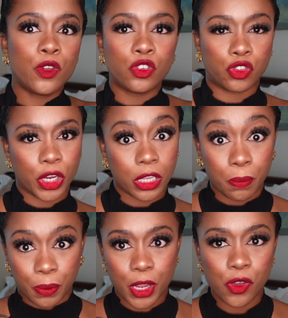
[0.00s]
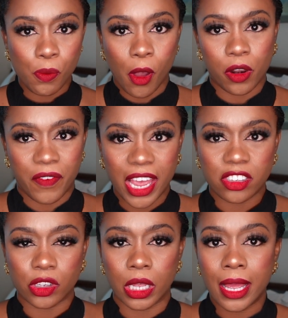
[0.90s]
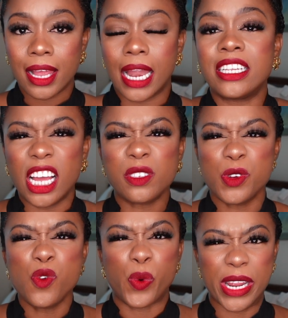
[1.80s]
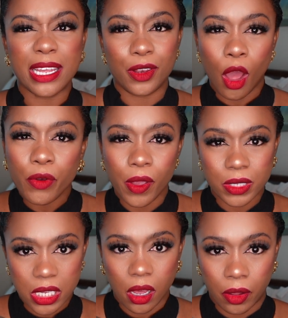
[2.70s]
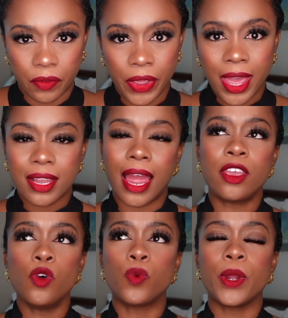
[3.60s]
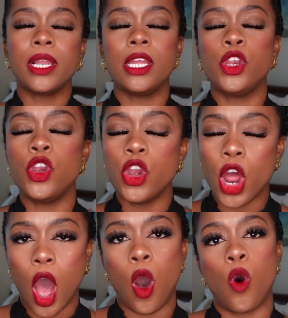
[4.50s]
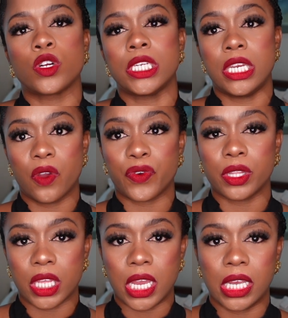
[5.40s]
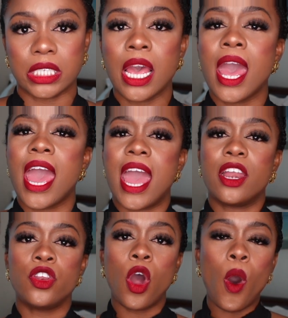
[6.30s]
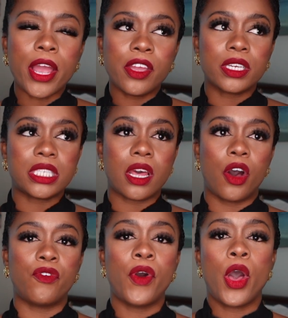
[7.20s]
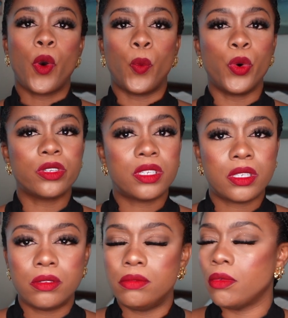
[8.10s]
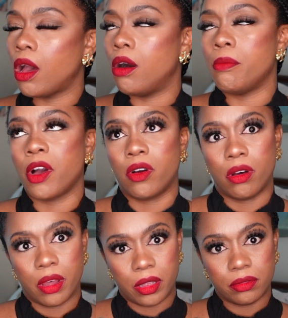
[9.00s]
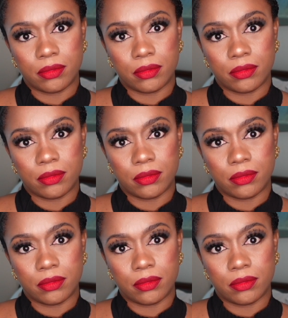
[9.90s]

you strength, bring you motivation? Like, that's when you really know yourself. Like, you really know the different things. And knowing yourself would, oh my God.